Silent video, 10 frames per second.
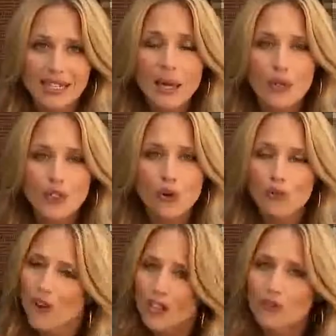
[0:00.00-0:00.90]
Carrie
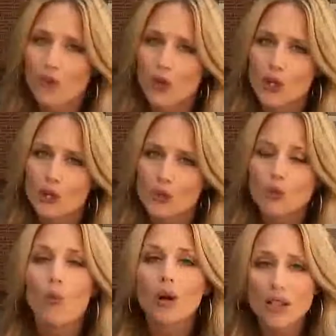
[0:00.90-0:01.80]
Stoll Fox 4 News,
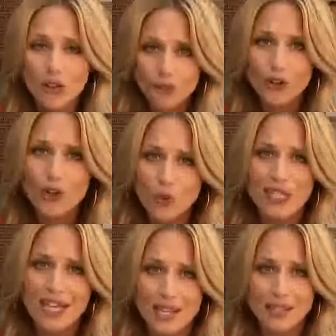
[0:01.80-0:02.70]
working for you
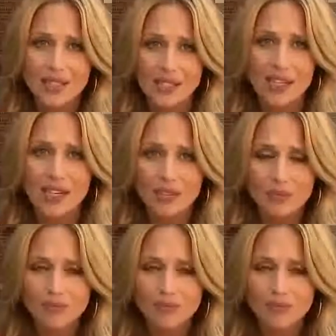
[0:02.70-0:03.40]
in Kansas City.